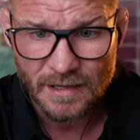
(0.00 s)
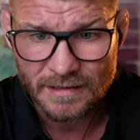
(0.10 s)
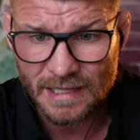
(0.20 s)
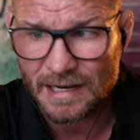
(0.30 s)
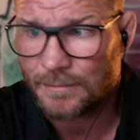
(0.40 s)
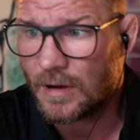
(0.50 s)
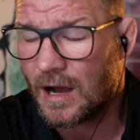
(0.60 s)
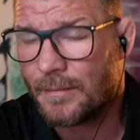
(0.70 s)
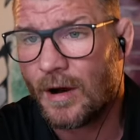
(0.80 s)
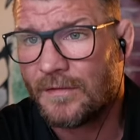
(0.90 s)
Then I'm,
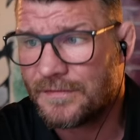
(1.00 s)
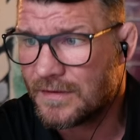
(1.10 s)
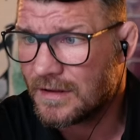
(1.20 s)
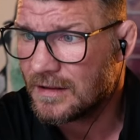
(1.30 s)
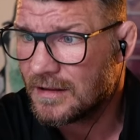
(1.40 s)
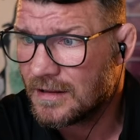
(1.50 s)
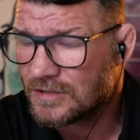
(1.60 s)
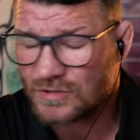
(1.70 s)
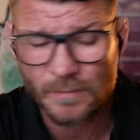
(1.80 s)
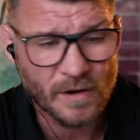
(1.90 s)
I'm off
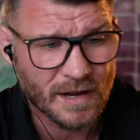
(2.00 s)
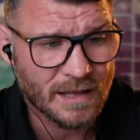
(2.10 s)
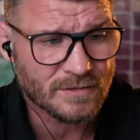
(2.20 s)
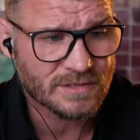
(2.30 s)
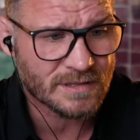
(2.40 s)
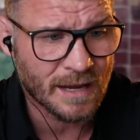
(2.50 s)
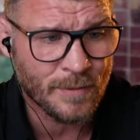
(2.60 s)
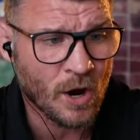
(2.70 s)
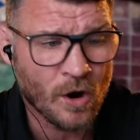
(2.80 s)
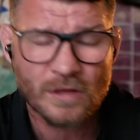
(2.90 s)
somewhere else. I'm
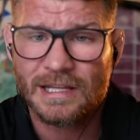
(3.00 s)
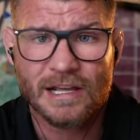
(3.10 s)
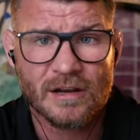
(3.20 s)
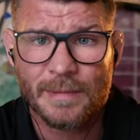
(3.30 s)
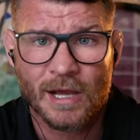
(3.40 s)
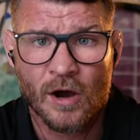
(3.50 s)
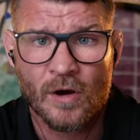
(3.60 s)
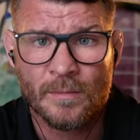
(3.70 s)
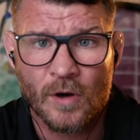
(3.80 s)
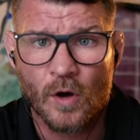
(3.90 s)
hardly going to be
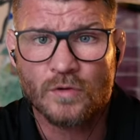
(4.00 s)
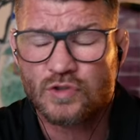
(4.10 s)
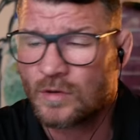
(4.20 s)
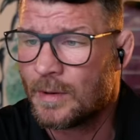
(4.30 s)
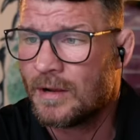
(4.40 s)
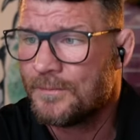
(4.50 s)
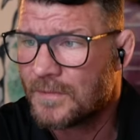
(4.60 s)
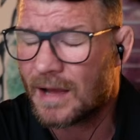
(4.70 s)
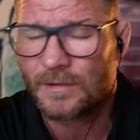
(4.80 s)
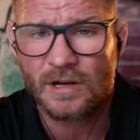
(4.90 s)
home all summer.
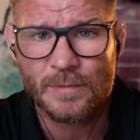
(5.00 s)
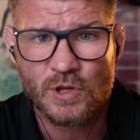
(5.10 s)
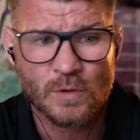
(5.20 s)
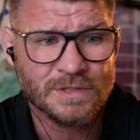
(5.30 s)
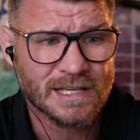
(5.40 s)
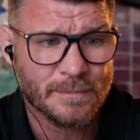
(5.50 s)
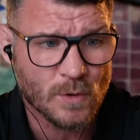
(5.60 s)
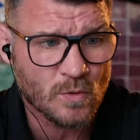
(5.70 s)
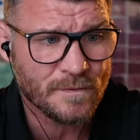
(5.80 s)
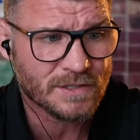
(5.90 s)
I'm going to be shooting a
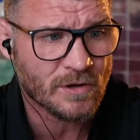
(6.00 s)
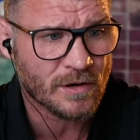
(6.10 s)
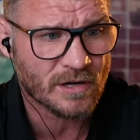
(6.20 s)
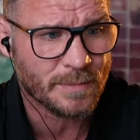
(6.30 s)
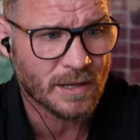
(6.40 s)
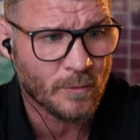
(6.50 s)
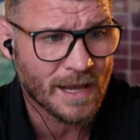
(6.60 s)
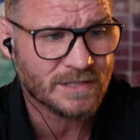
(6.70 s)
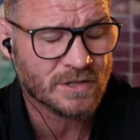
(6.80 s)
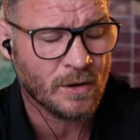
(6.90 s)
movie, so I'm going to be
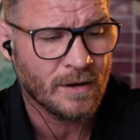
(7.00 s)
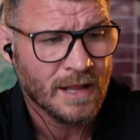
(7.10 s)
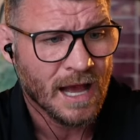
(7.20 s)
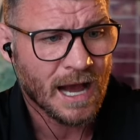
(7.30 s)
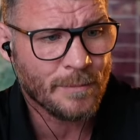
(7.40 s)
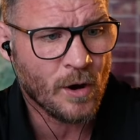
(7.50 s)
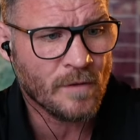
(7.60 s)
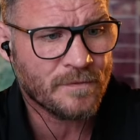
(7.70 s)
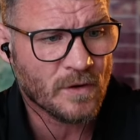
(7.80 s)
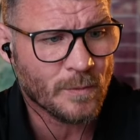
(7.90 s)
away. So I'm
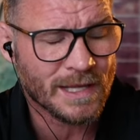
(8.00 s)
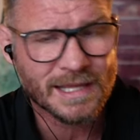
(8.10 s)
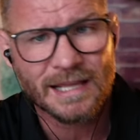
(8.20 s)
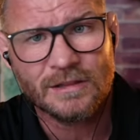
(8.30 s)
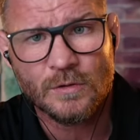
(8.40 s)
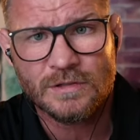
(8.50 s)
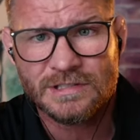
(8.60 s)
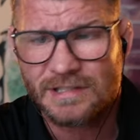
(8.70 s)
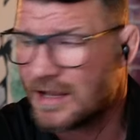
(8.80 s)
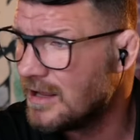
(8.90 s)
home for a weekend. Lucas
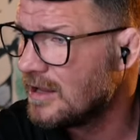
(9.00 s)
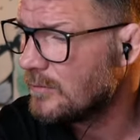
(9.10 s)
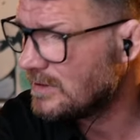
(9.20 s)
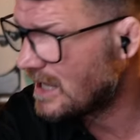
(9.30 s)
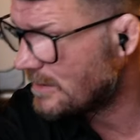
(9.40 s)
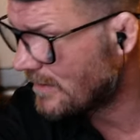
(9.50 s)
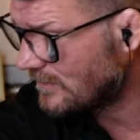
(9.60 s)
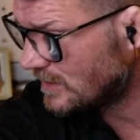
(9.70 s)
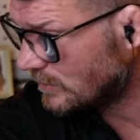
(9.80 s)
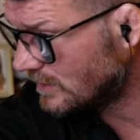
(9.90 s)
is... We let him have a
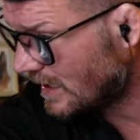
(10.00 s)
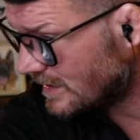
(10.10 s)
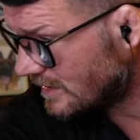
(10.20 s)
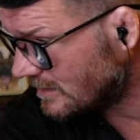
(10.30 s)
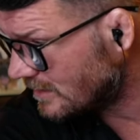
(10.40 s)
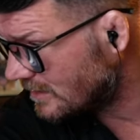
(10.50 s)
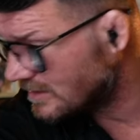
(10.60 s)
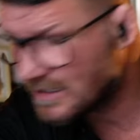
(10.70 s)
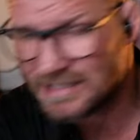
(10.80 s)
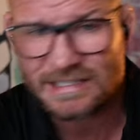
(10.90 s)
little lie-in.
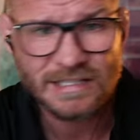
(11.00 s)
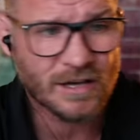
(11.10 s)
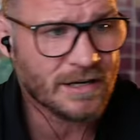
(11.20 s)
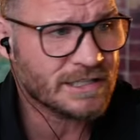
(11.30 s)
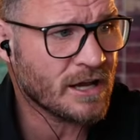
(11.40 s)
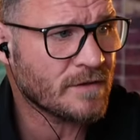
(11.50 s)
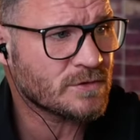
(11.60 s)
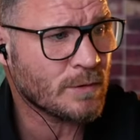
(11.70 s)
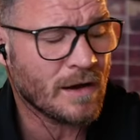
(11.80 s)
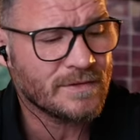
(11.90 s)
Lazy son, it's half
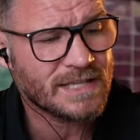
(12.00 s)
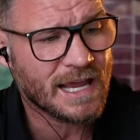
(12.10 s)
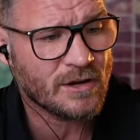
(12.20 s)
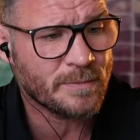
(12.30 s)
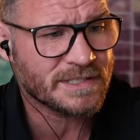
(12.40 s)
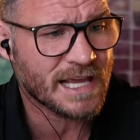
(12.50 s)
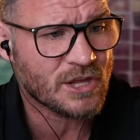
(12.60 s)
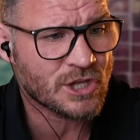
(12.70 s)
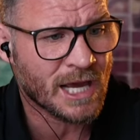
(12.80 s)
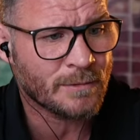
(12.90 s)
twelve, he's getting up, he's getting
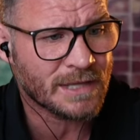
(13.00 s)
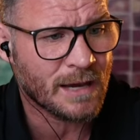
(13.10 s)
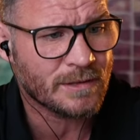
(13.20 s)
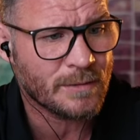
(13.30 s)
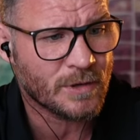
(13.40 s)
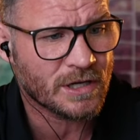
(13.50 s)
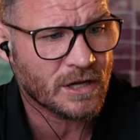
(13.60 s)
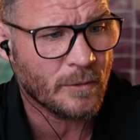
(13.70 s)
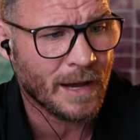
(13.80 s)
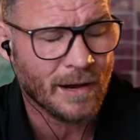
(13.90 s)
showered now, and then we're going to
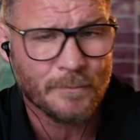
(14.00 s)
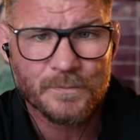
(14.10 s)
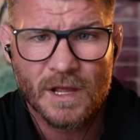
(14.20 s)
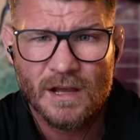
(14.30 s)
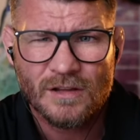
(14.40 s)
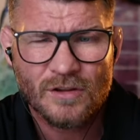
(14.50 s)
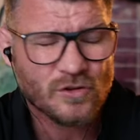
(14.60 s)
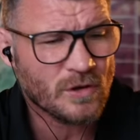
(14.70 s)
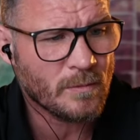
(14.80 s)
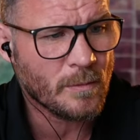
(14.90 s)
go out. Not
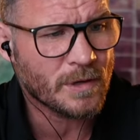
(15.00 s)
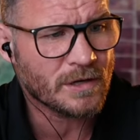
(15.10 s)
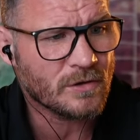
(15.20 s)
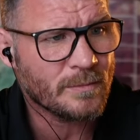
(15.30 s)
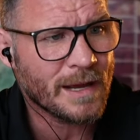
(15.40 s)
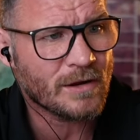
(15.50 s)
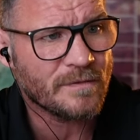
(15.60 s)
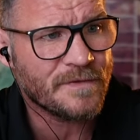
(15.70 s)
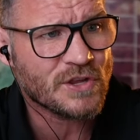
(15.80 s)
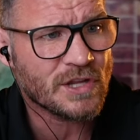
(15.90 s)
sure what we're going to do, might go
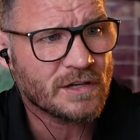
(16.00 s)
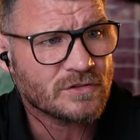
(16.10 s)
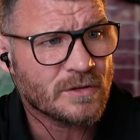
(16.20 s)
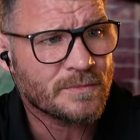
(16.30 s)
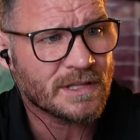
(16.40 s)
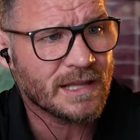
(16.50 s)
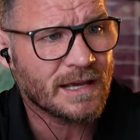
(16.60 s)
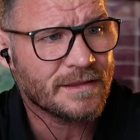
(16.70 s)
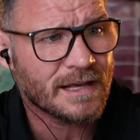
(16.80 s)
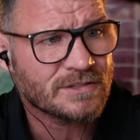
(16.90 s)
fishing or something
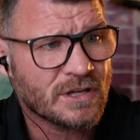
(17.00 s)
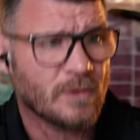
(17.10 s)
like that. So,